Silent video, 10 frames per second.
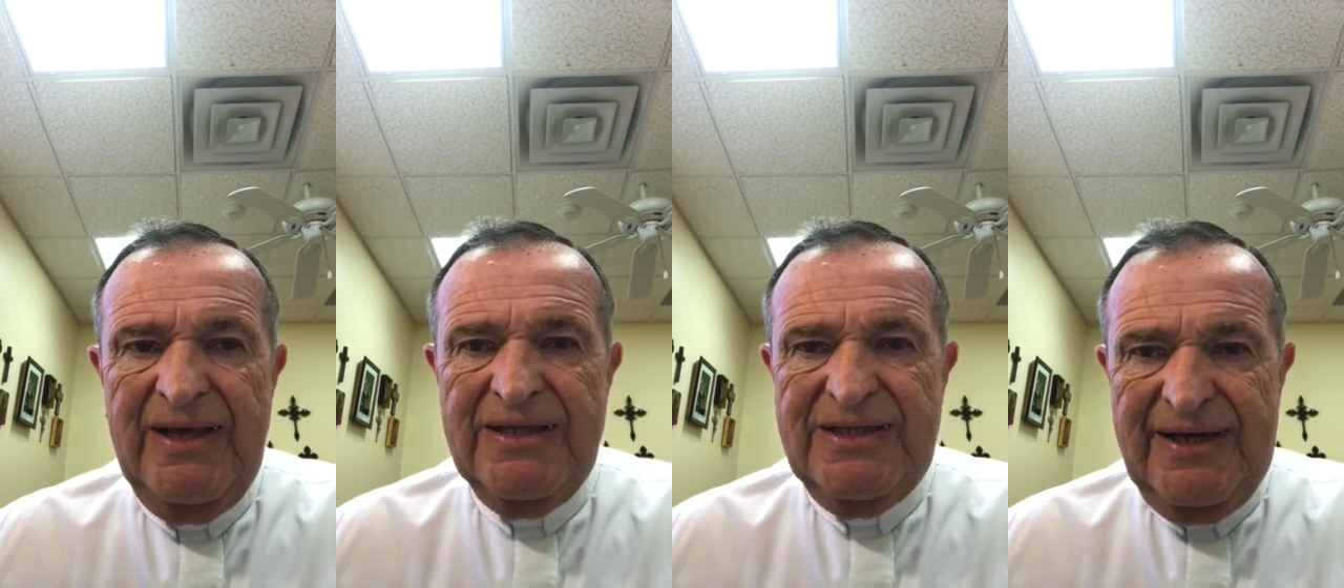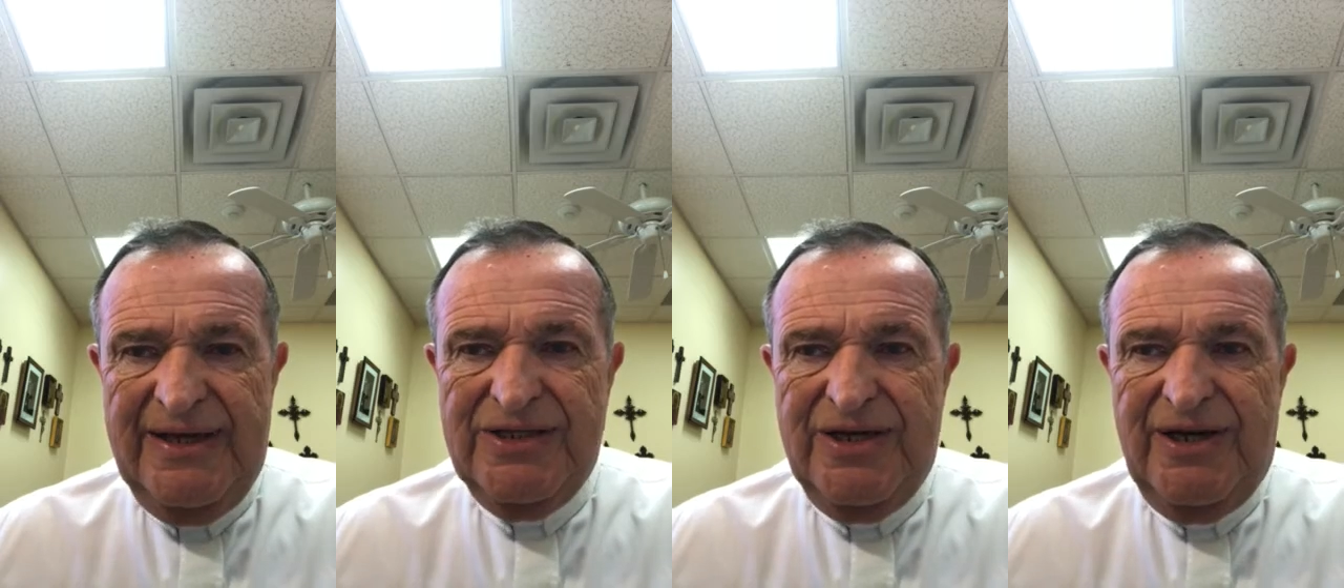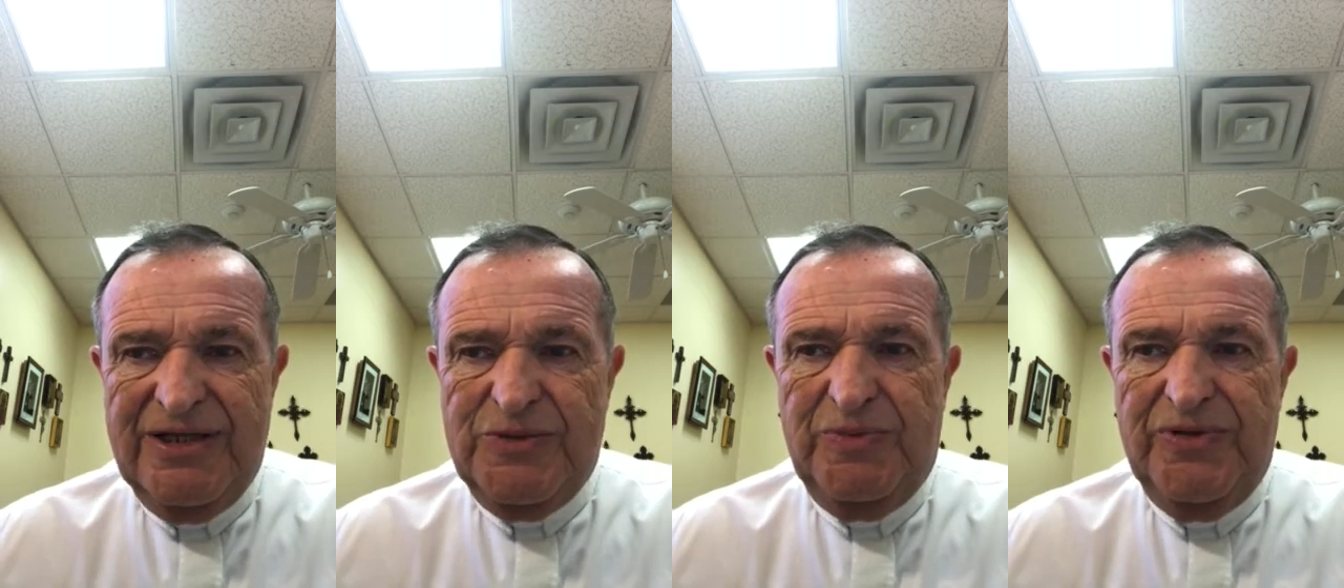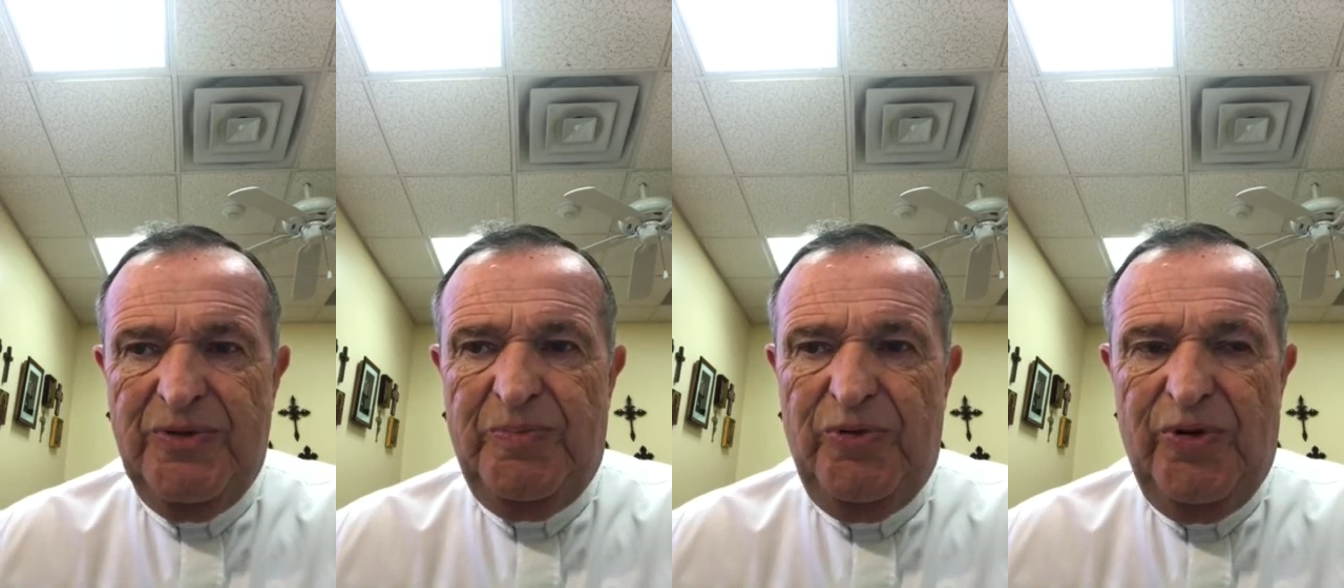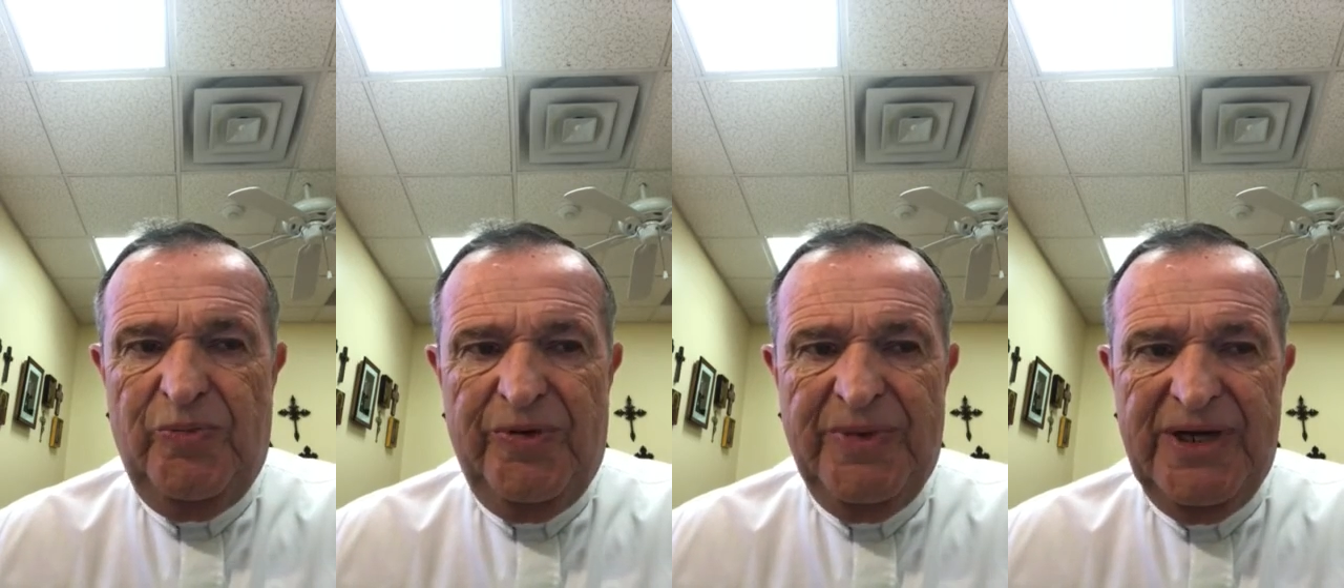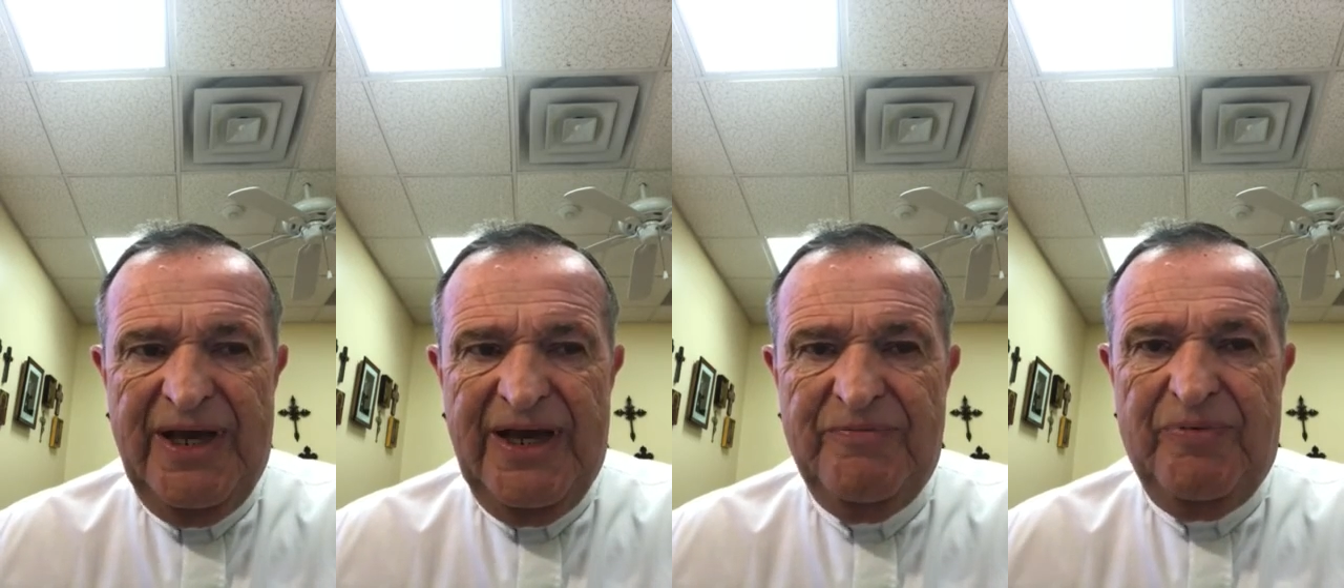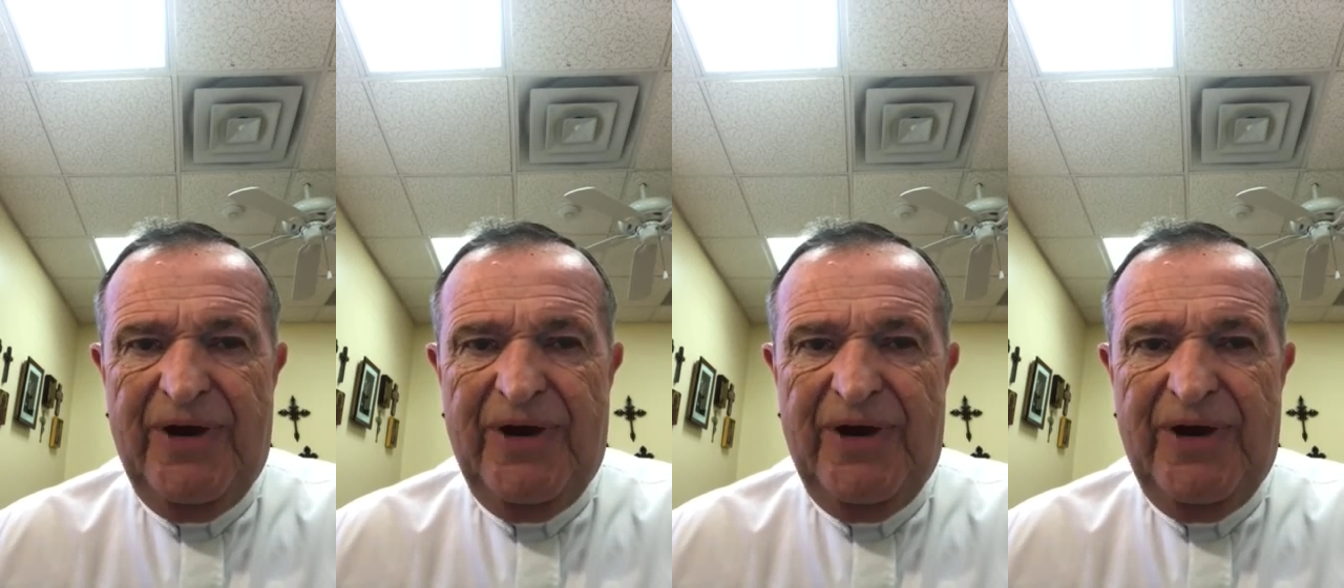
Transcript: In today's gospel, the poor woman gave